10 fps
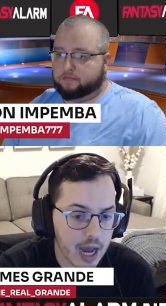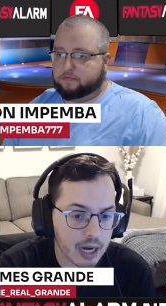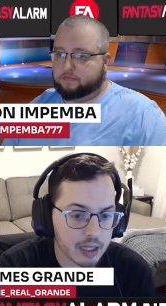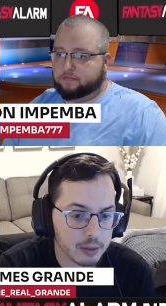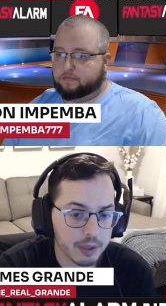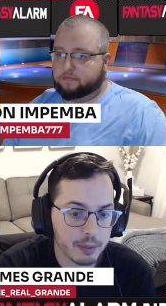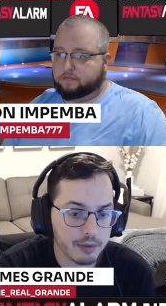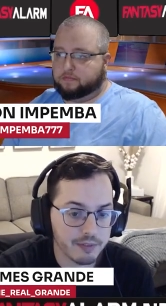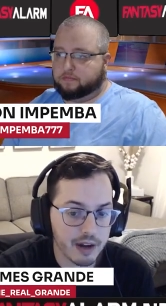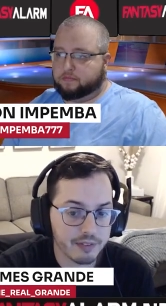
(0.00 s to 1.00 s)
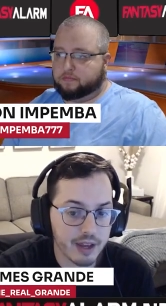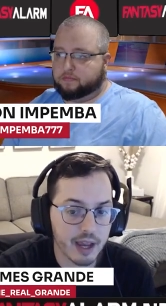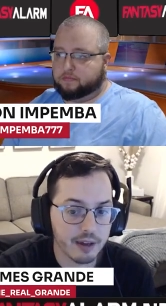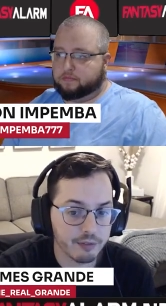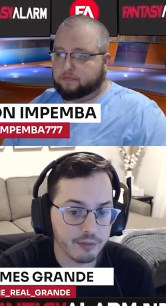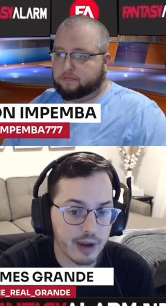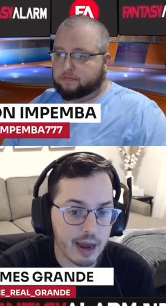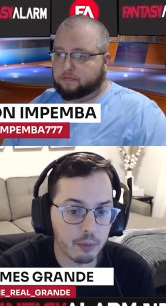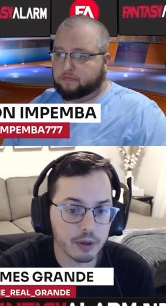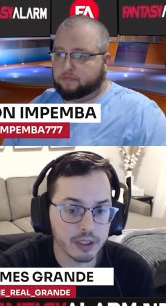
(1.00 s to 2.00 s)
Speaker 1: not gonna play him at 5K if
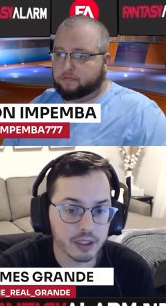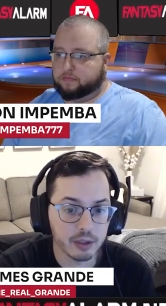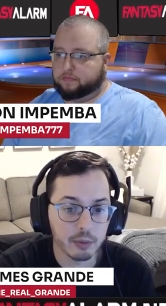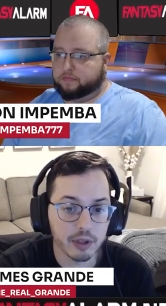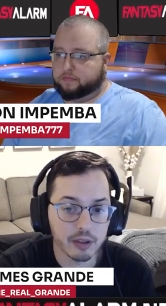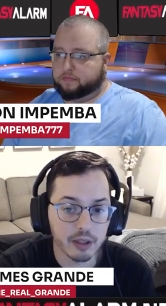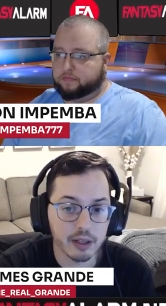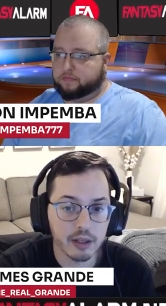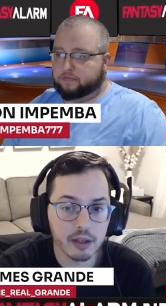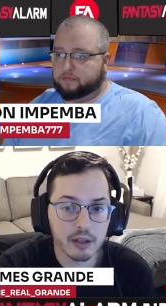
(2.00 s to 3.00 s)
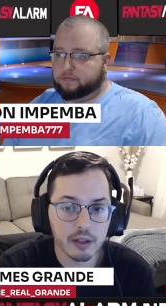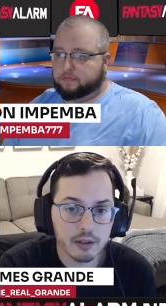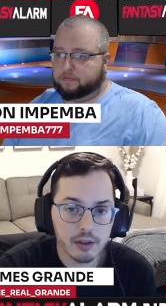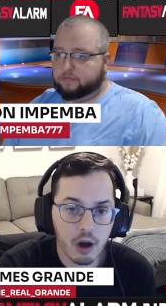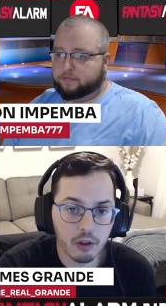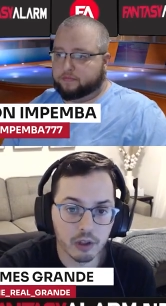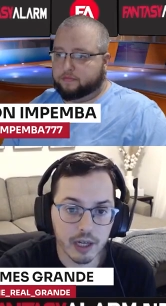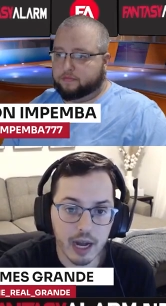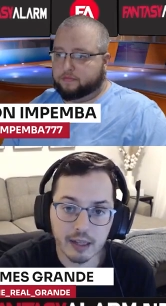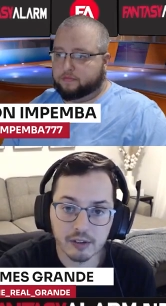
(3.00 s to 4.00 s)
now we're dealing with like other
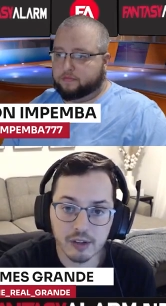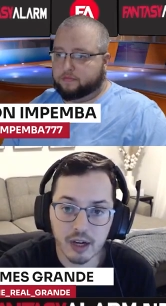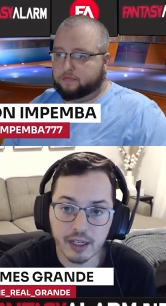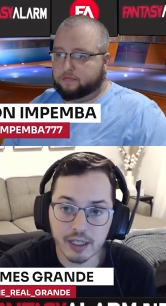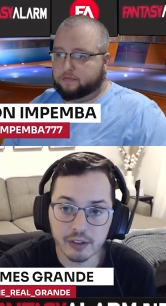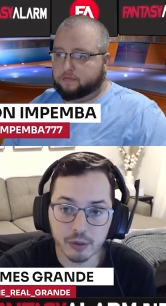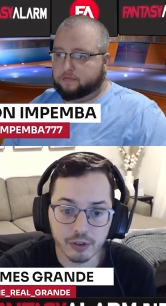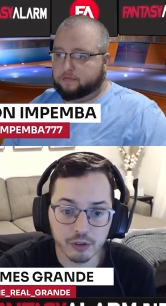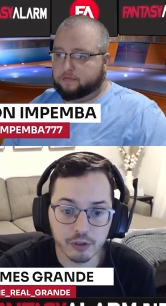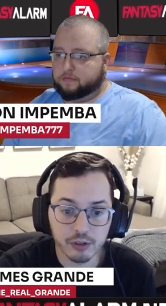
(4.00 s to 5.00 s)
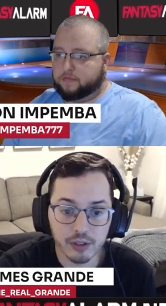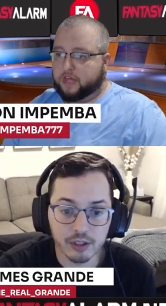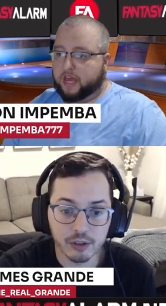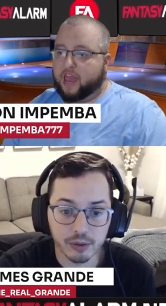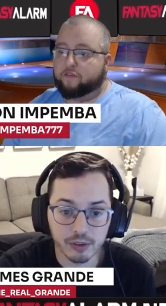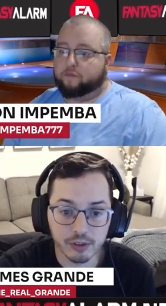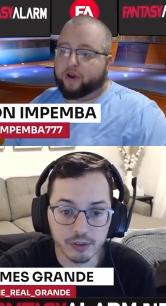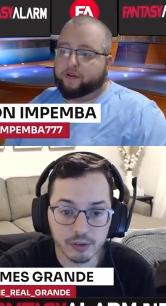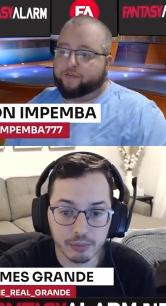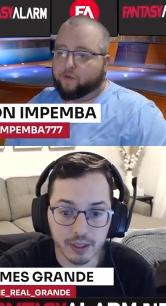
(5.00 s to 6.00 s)
guys cutting into his. They into gave
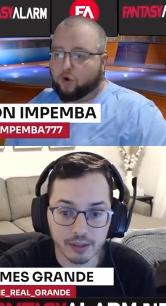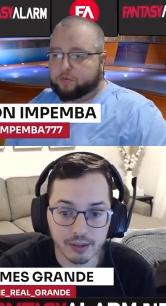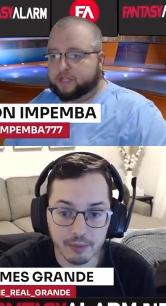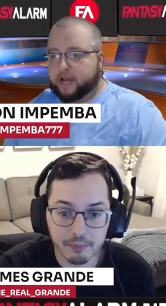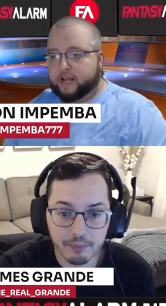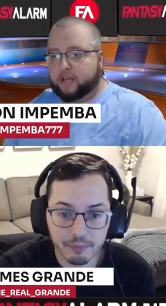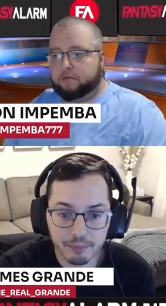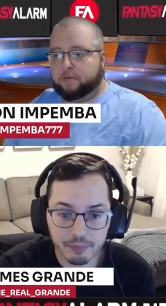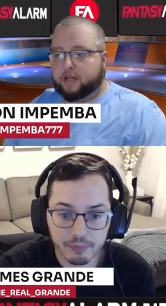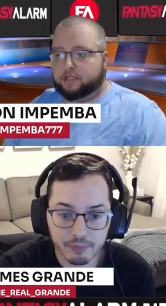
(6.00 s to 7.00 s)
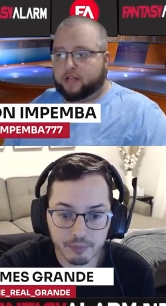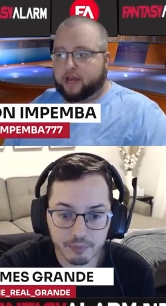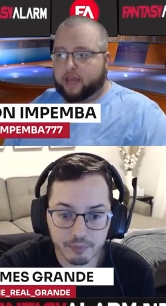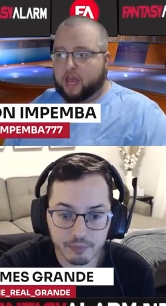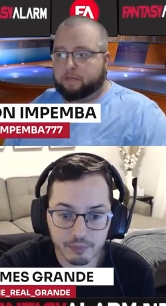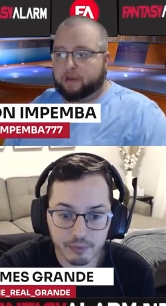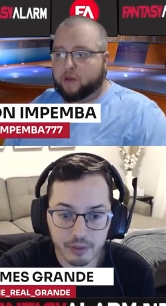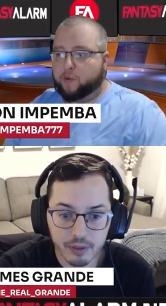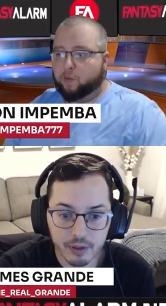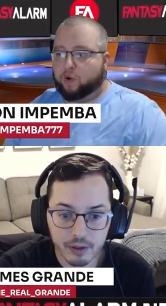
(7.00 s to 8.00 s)
Bryn
Speaker 2: Forbes 19 minutes in that game, and he
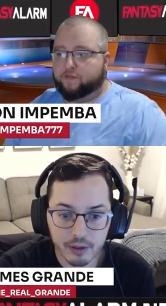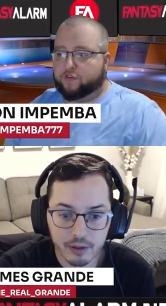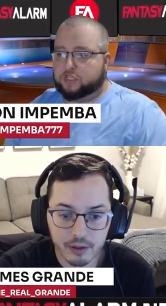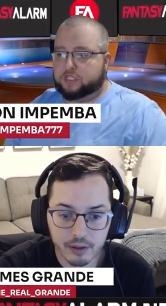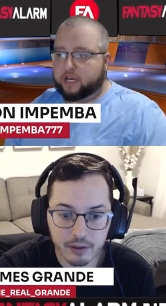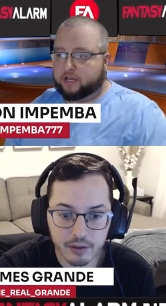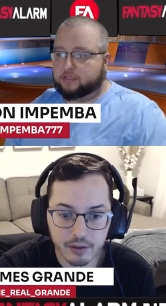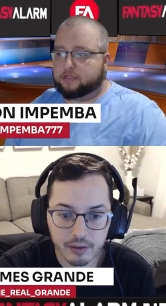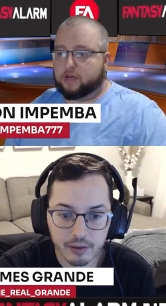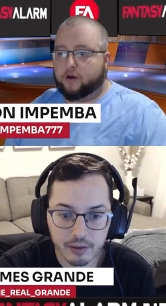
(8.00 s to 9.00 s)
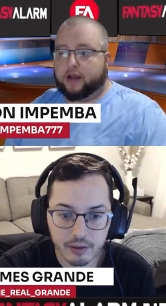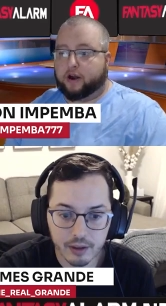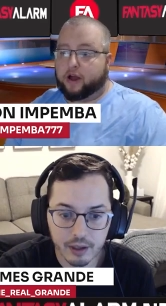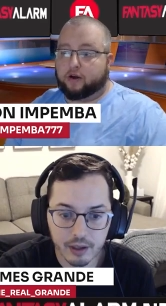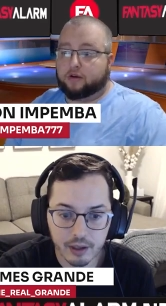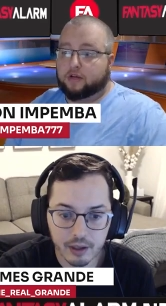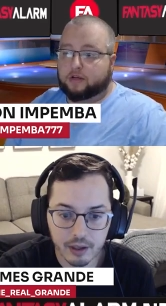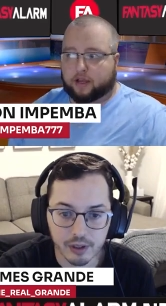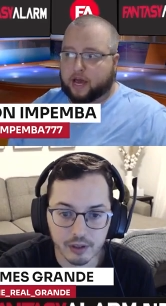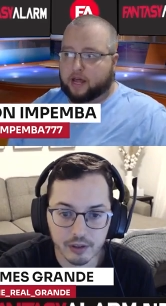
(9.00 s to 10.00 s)
went one for six. So I don't know.
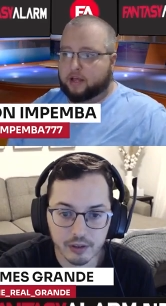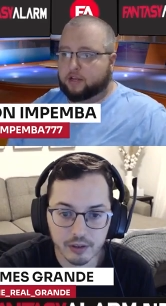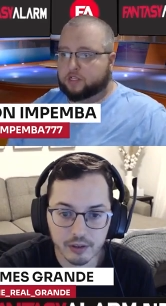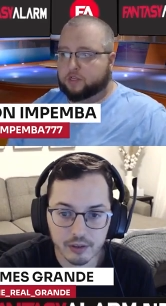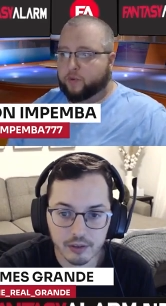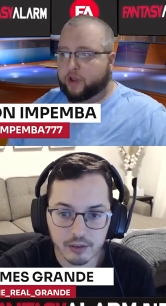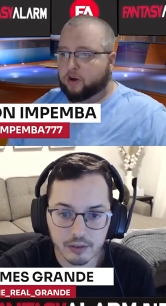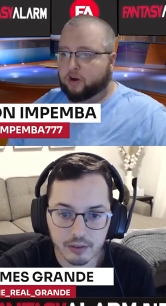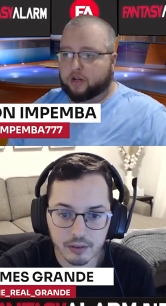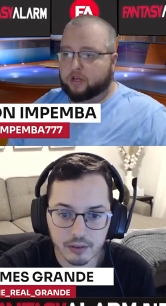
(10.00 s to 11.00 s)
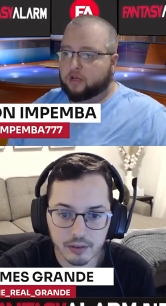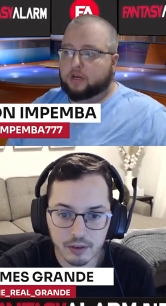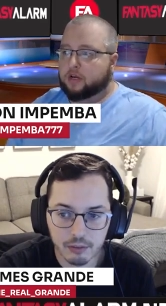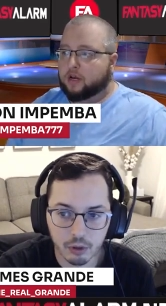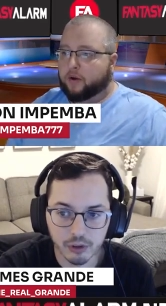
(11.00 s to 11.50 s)
mm Just a weird a,